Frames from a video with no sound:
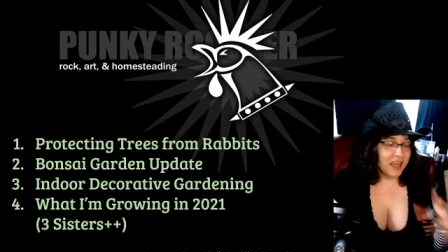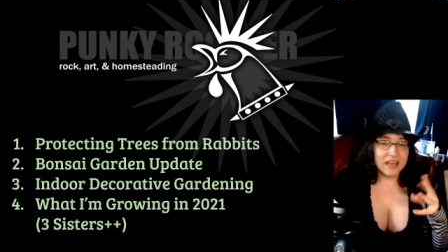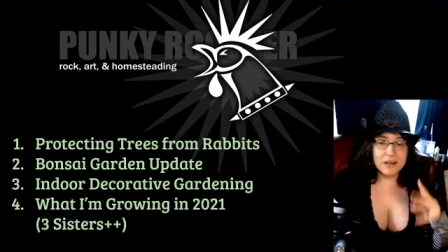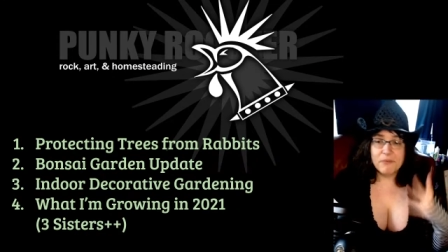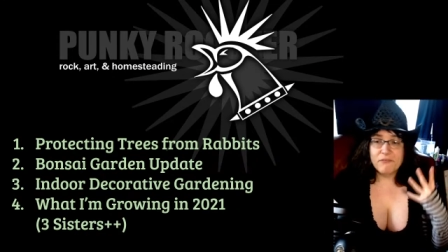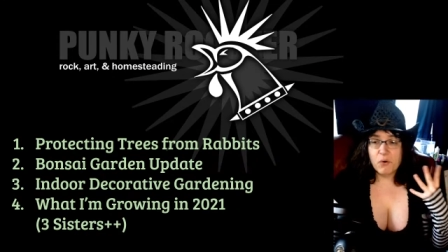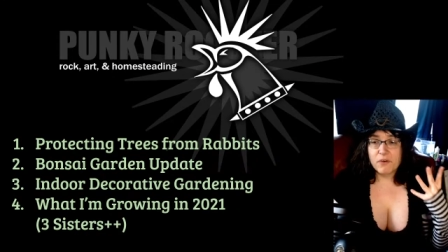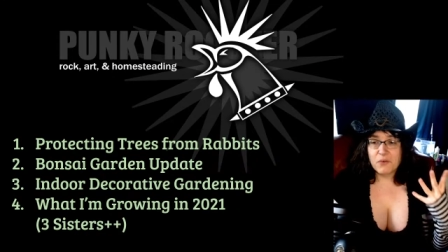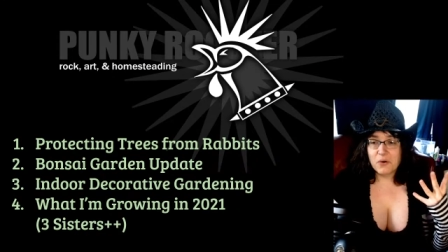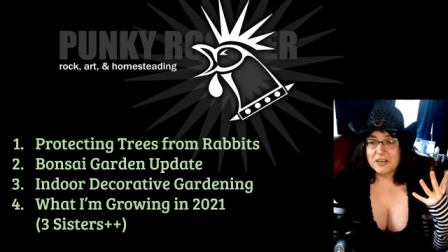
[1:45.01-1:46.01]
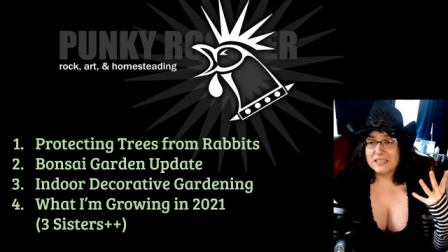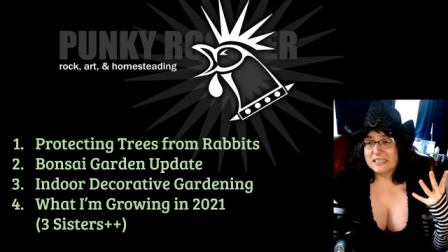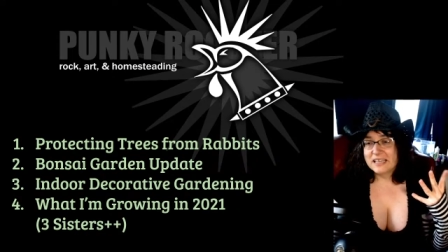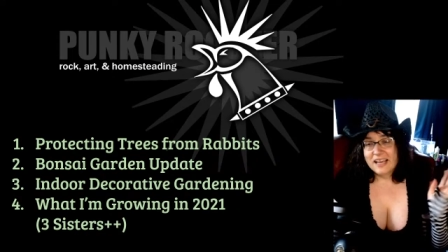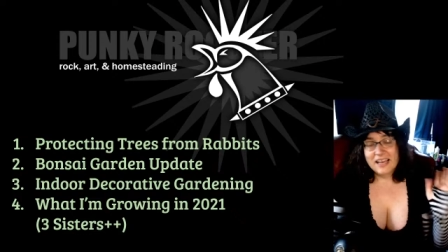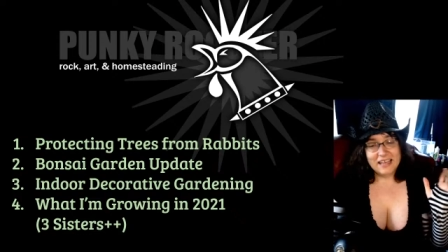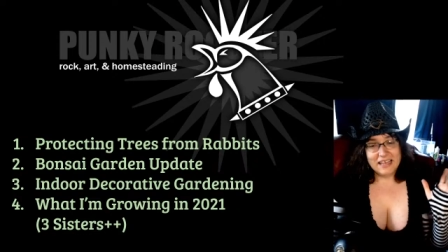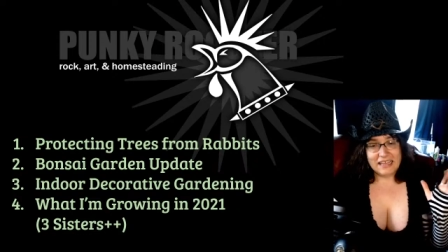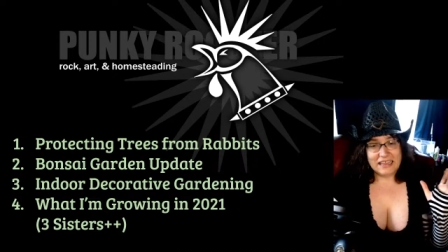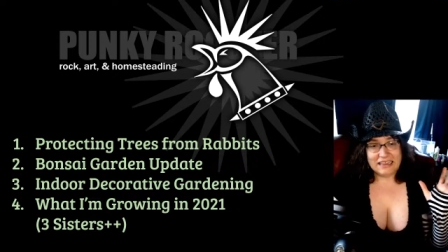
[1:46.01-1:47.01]
And number four, of course,
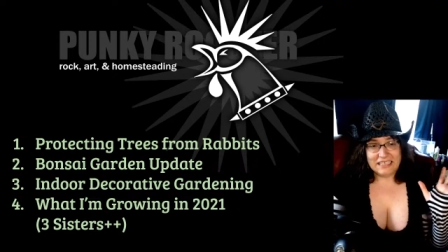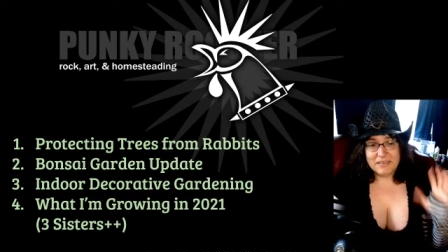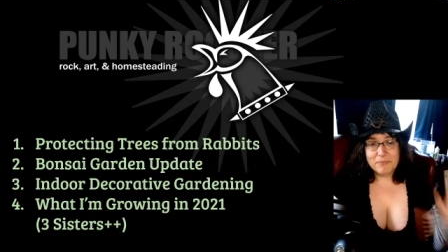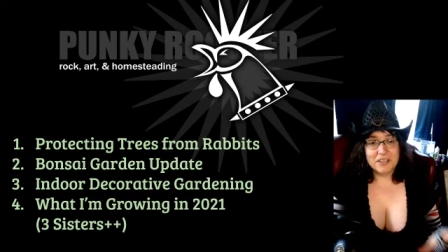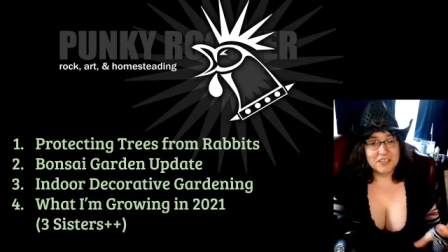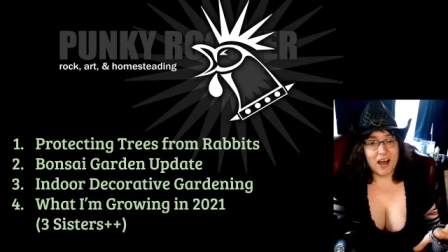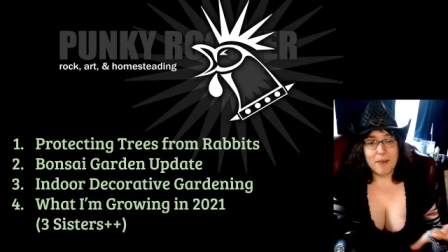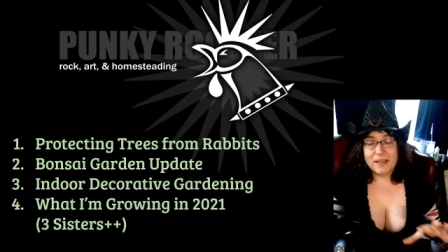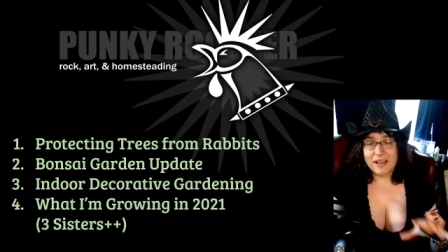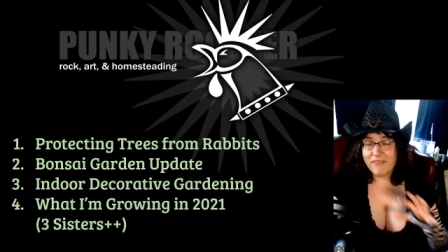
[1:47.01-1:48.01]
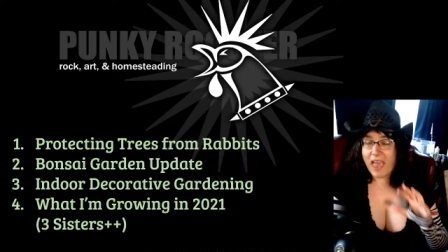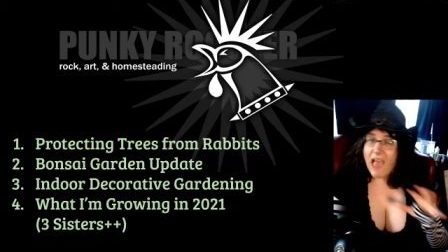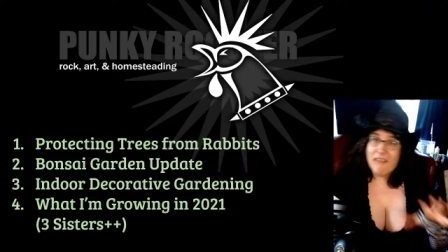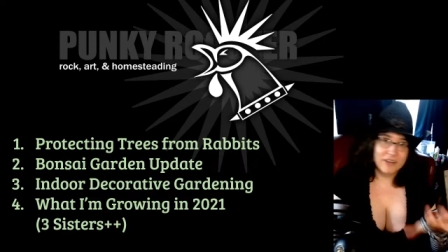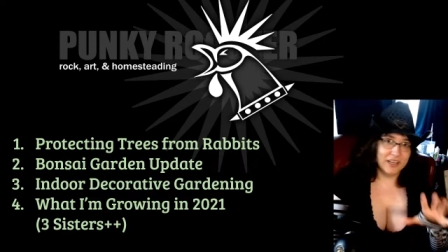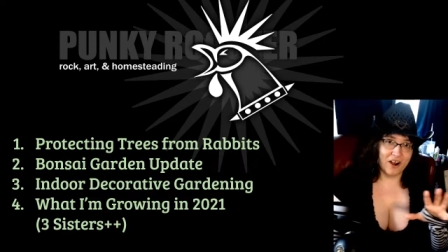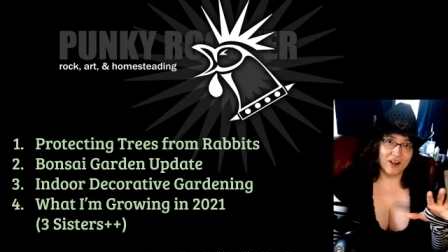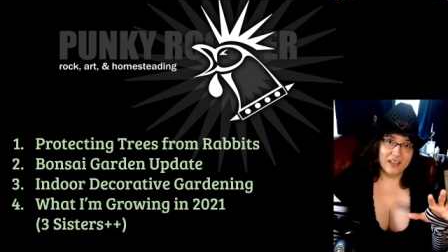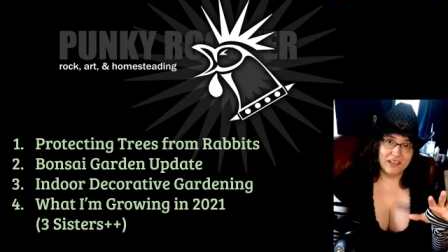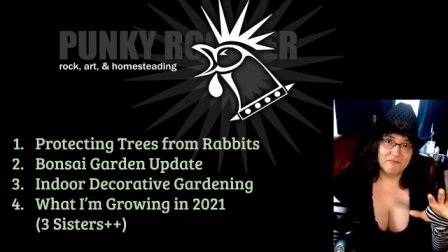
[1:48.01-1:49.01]
the typical topic of every
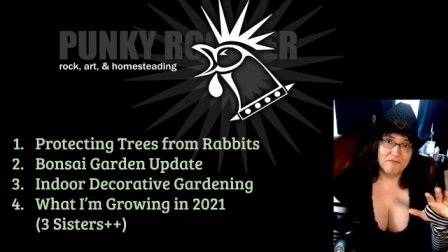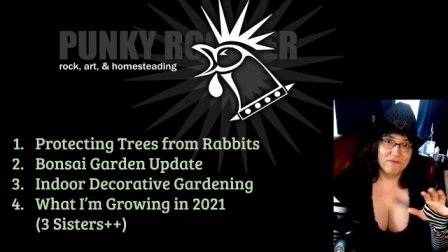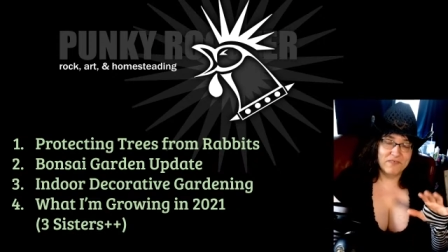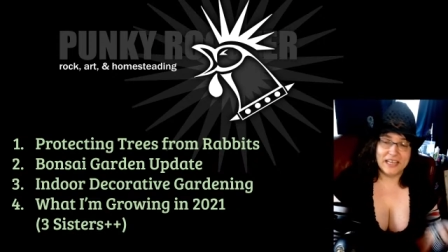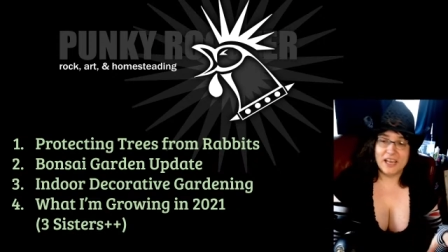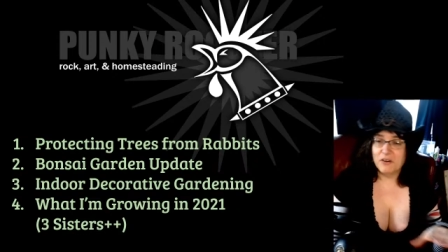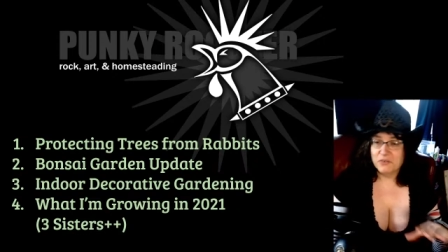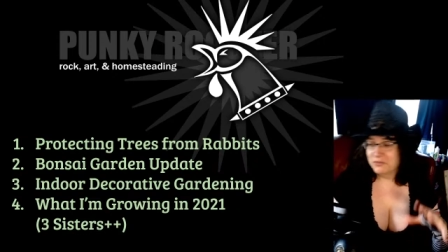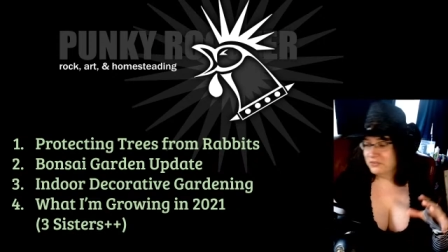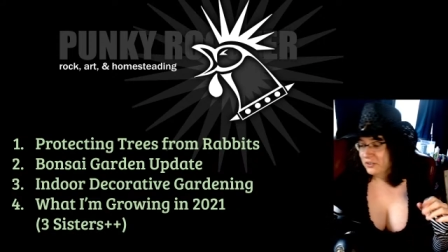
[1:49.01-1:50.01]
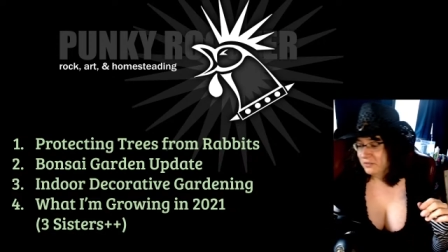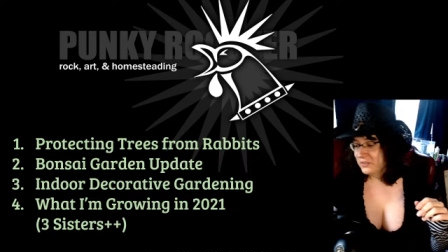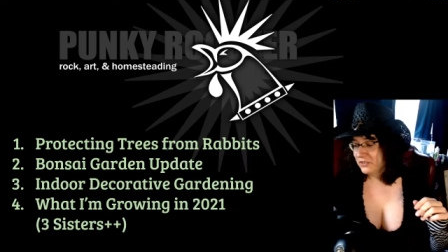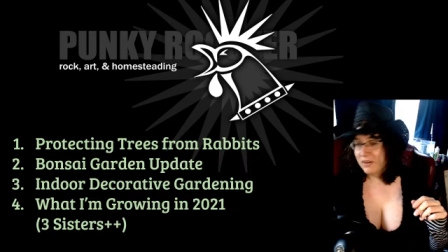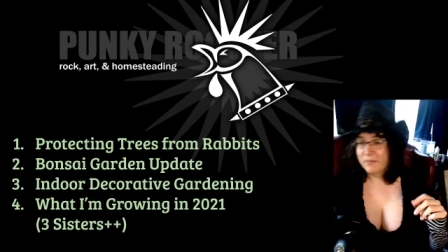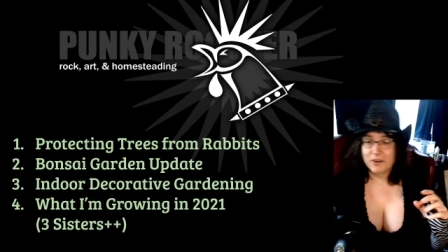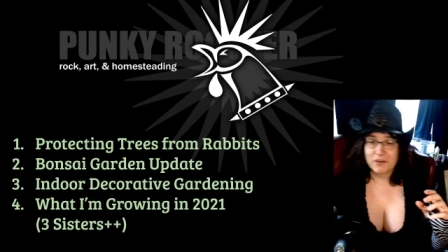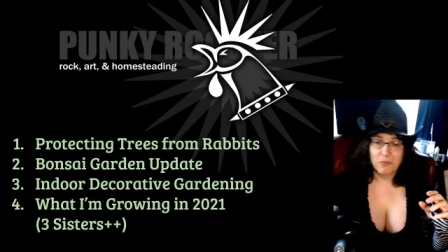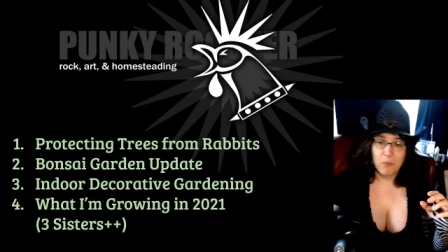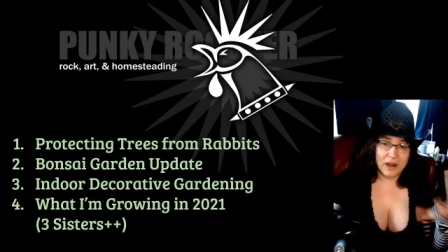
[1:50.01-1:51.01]
gardening video, YouTube
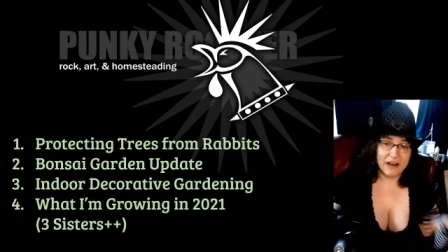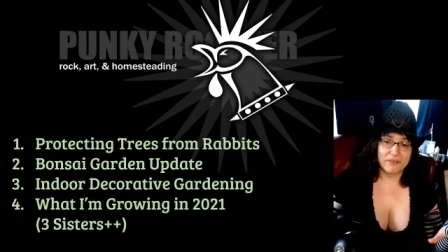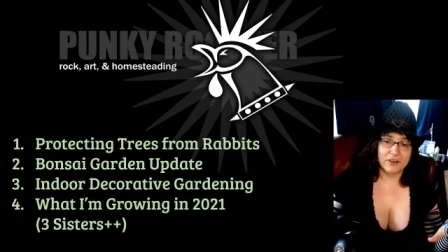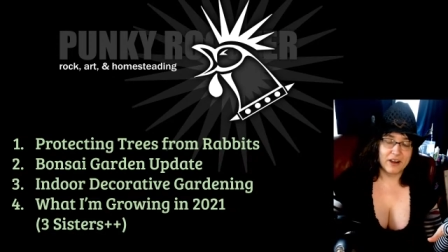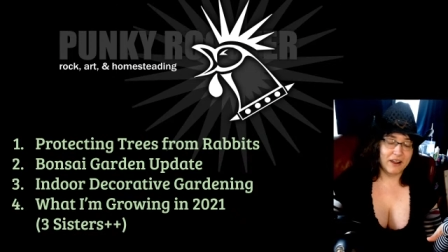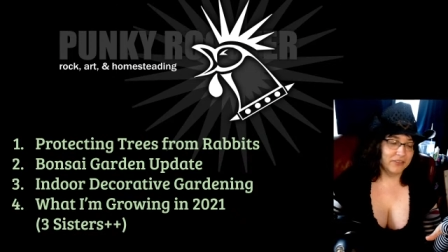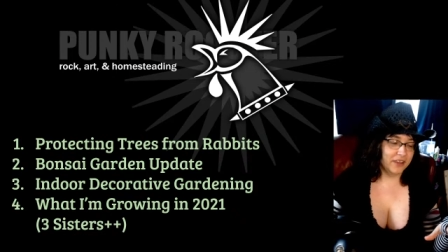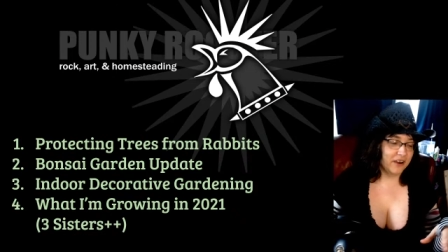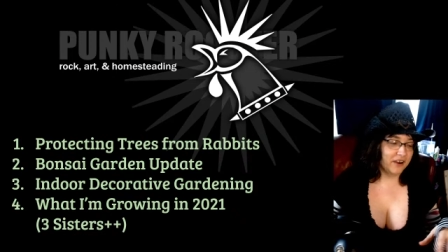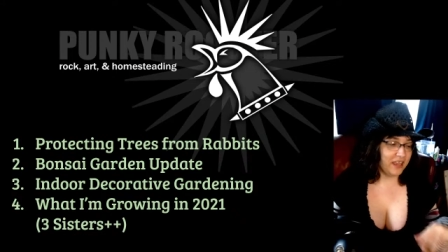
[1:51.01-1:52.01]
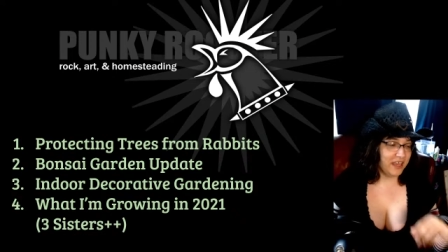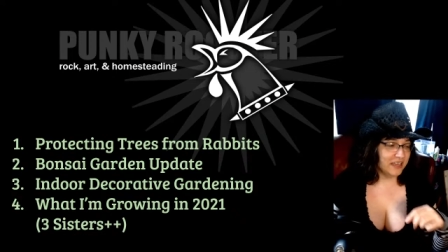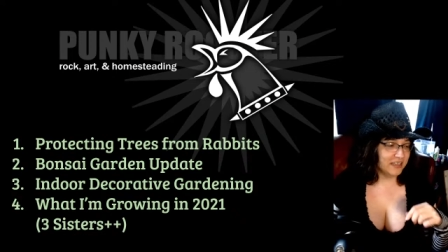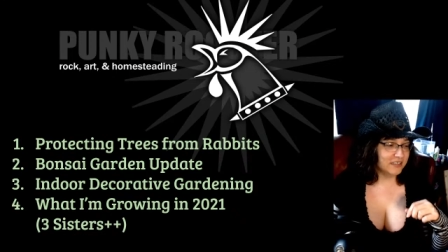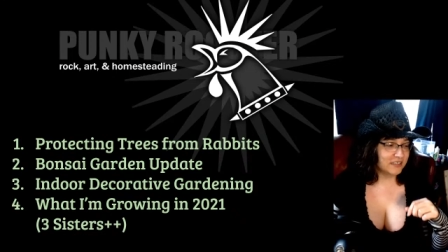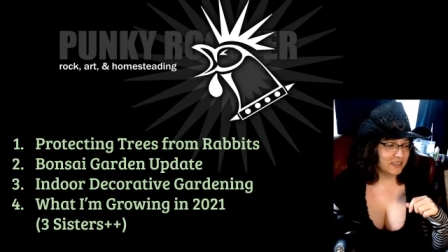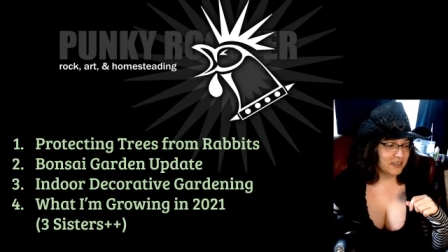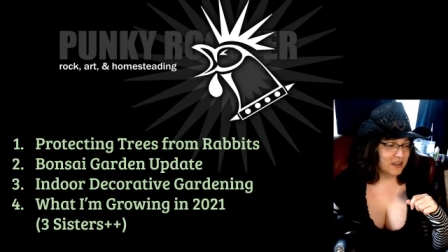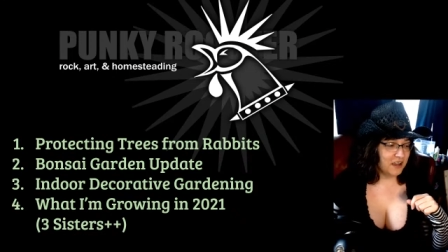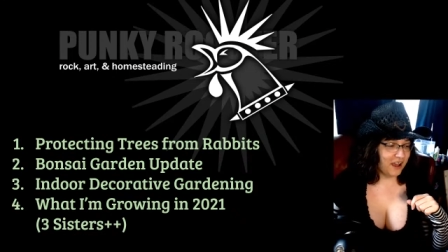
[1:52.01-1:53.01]
streamer, whatever out there is
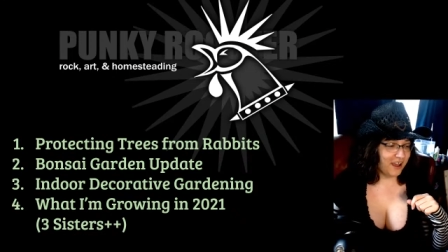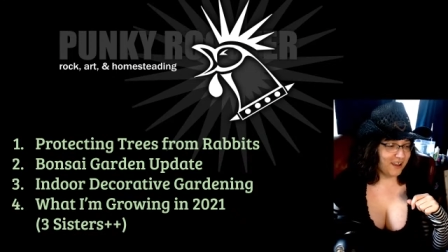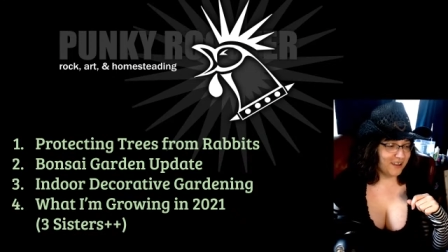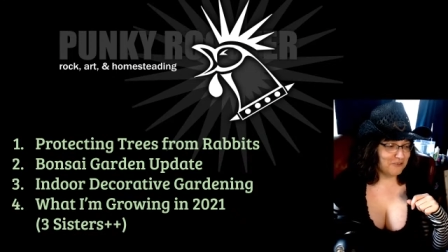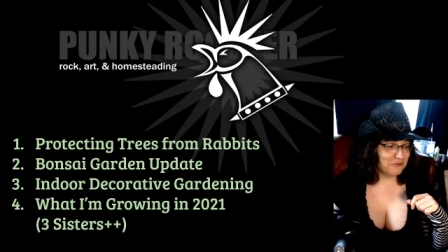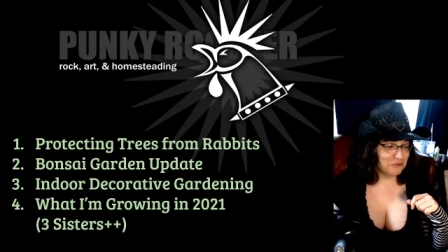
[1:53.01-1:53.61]
uh,